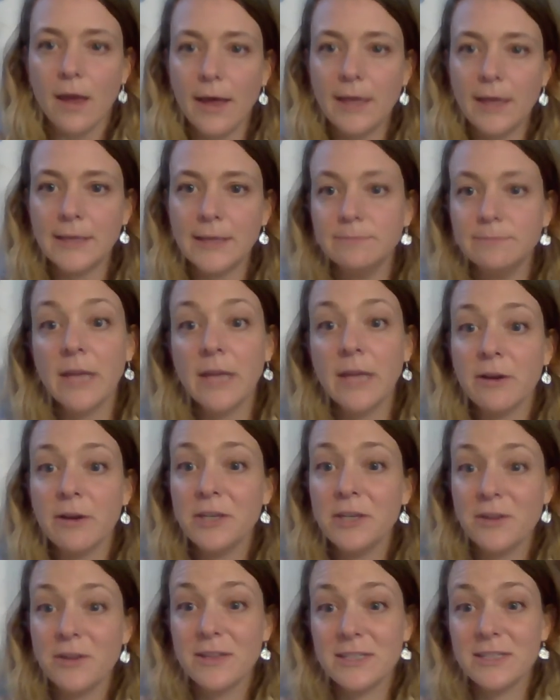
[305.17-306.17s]
Now, I
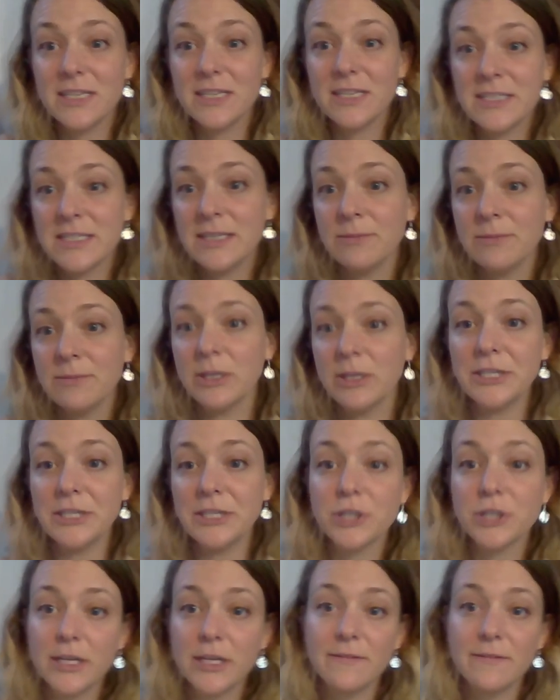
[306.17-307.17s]
know this can seem really
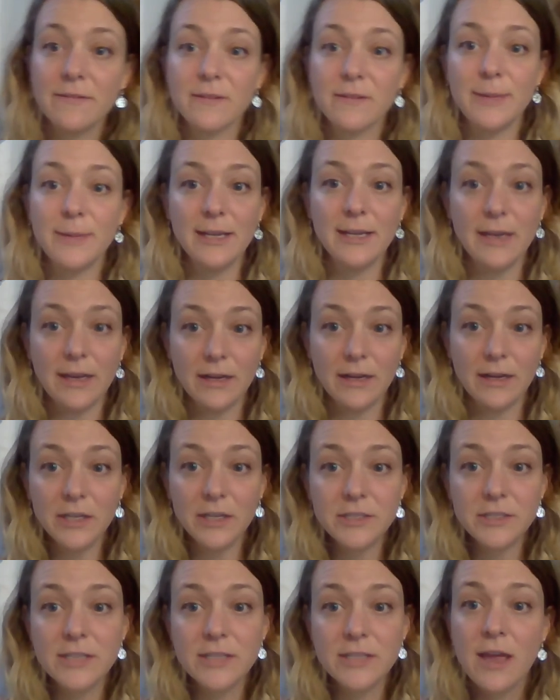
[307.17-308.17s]
tricky for
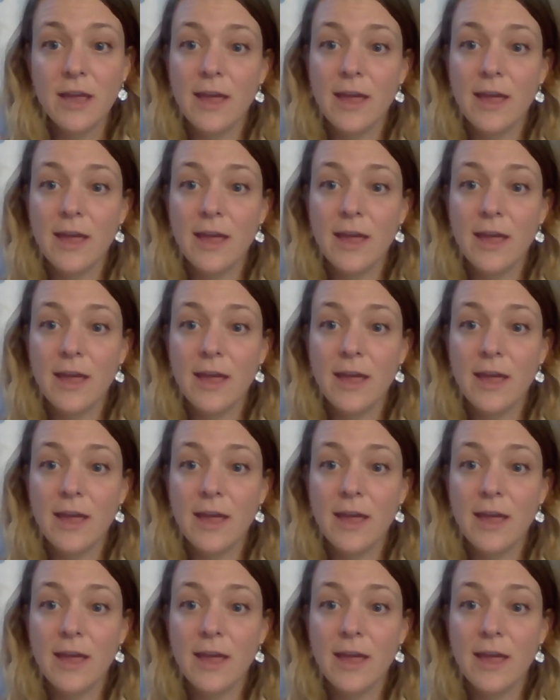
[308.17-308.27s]
beginners,